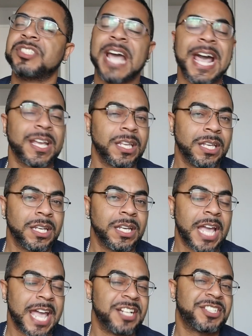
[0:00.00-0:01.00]

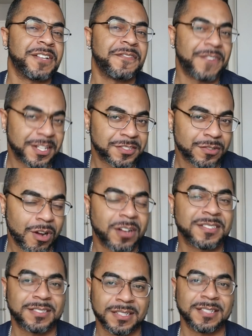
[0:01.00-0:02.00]
Jackie, and Jen Fessler all
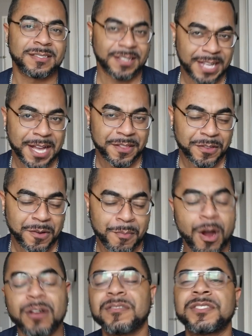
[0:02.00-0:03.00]
sitting together.
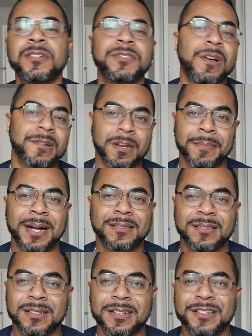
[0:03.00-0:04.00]
Margaret's still talking about
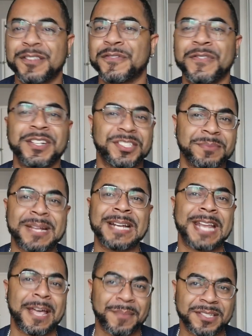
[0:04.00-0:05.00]
the friendship
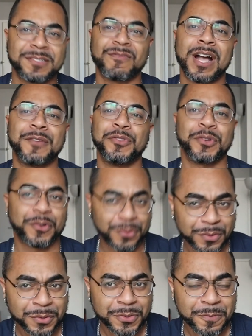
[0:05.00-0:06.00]
dynamics around the
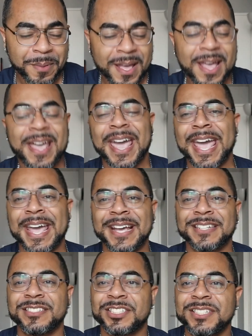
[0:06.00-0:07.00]
group,
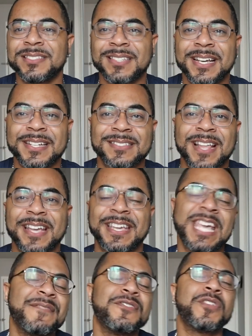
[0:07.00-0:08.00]
and she says, like,
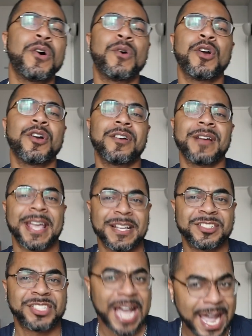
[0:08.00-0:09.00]
even though her
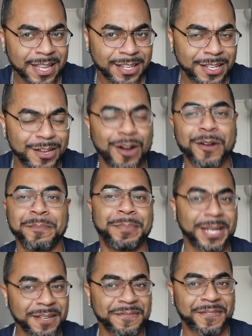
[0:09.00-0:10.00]
and Jackie are
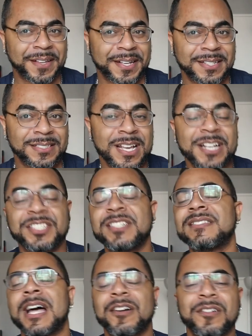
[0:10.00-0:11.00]
beefing, she's
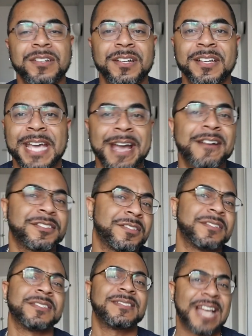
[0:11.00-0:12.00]
not gonna
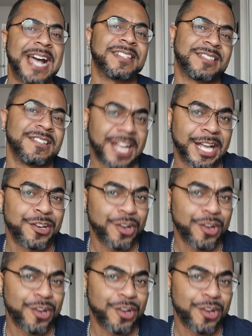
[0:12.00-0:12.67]
character assassinate